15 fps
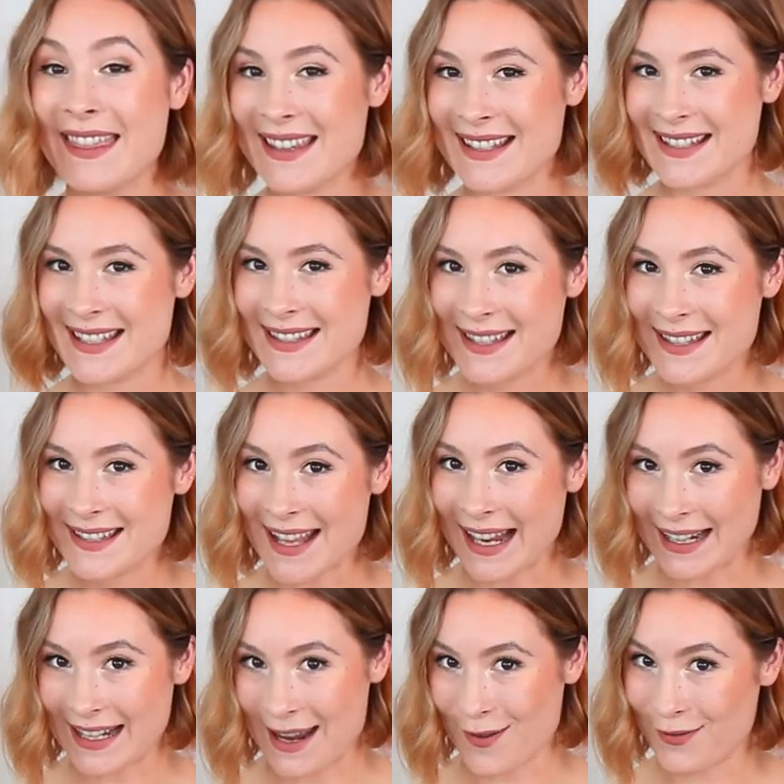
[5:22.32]
This is the
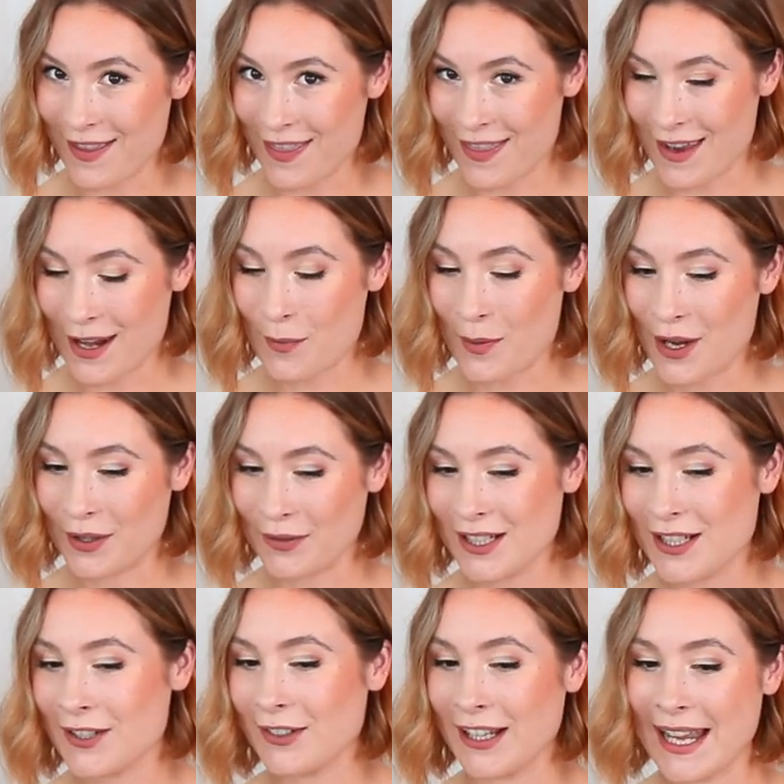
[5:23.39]
second outfit that I want to
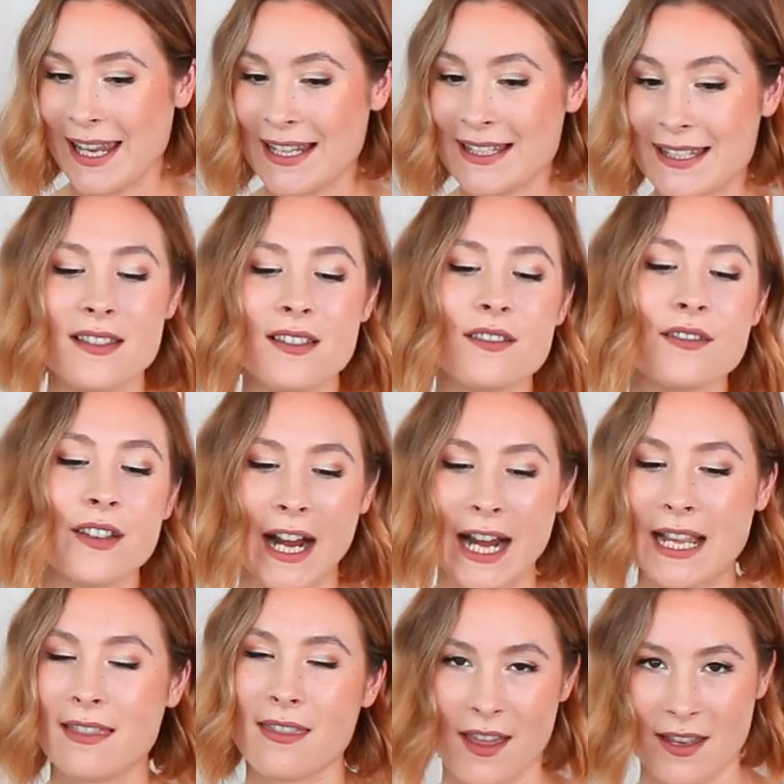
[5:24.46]
recreate. This is
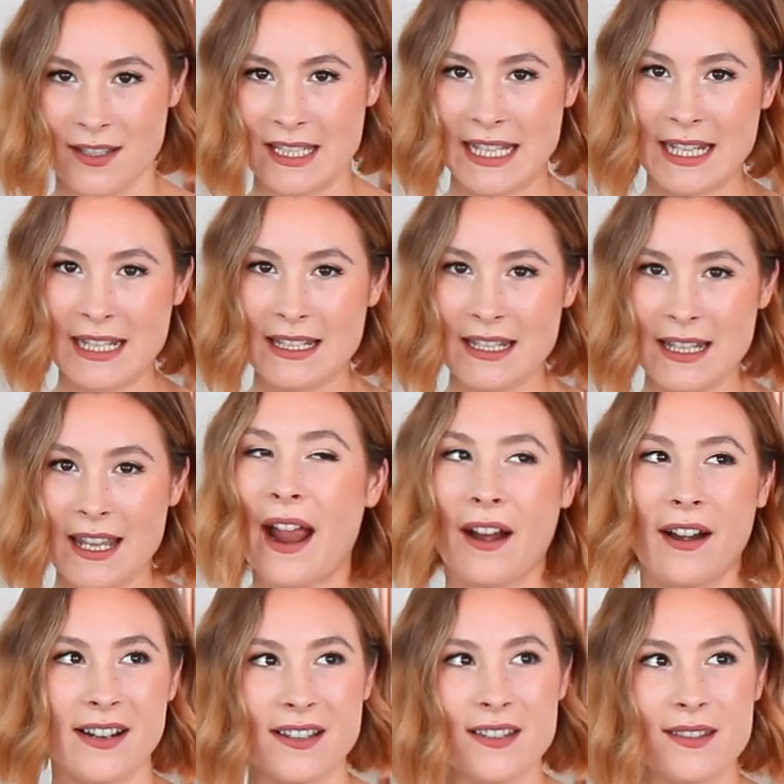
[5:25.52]
very London,
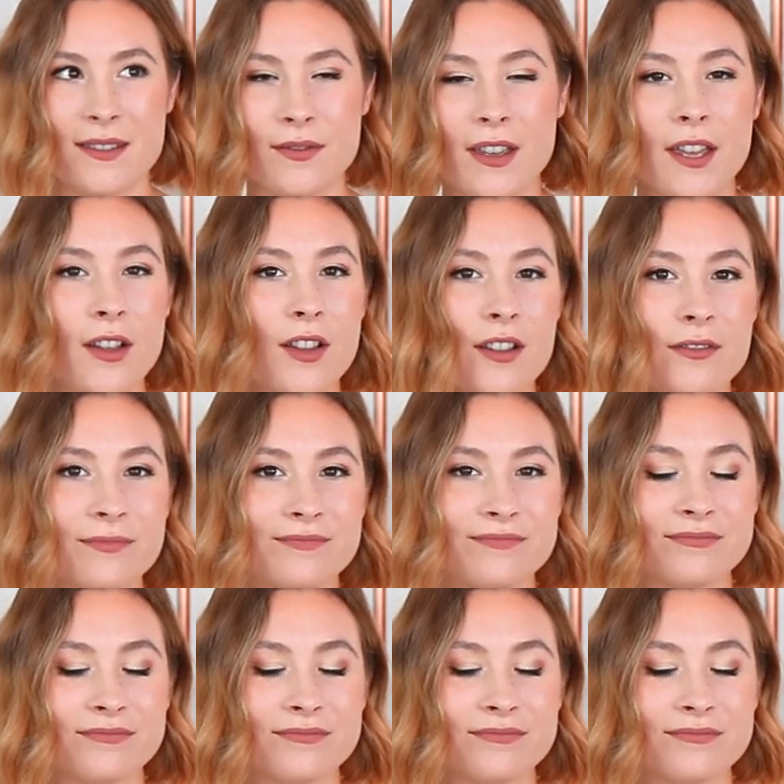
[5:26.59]
Paris feel.